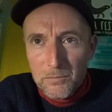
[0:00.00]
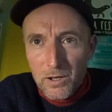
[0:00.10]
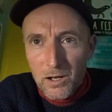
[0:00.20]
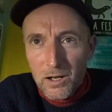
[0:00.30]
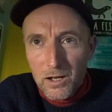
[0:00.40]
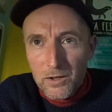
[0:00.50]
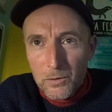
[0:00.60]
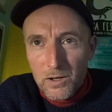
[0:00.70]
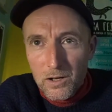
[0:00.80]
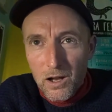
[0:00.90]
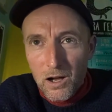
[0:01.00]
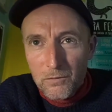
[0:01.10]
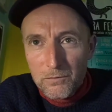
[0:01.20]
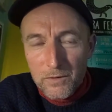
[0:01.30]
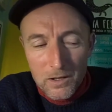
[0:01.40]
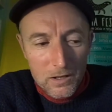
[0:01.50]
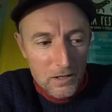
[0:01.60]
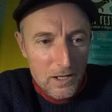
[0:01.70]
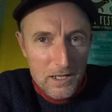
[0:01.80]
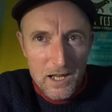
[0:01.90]
But there were a lot of
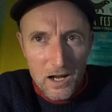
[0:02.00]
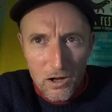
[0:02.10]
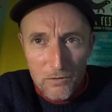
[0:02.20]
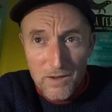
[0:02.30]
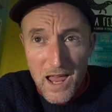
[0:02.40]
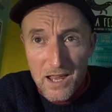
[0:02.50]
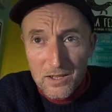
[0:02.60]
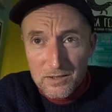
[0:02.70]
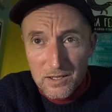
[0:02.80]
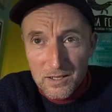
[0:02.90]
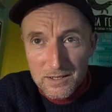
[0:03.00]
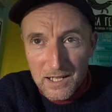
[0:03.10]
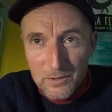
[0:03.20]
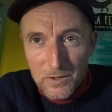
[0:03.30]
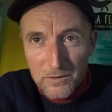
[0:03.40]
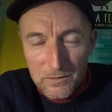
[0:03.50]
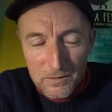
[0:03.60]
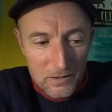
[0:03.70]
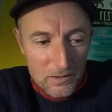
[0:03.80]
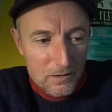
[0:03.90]
layers to contend with
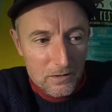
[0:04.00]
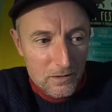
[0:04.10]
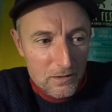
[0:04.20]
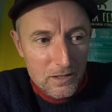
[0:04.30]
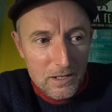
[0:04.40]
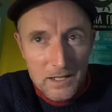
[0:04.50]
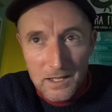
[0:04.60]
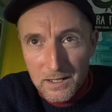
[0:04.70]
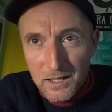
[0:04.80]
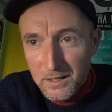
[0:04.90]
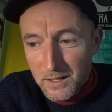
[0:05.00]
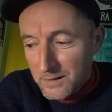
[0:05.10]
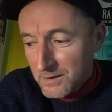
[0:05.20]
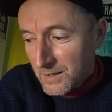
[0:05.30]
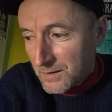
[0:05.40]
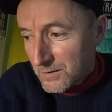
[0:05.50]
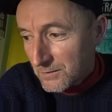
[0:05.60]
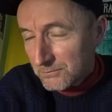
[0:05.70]
in that sense.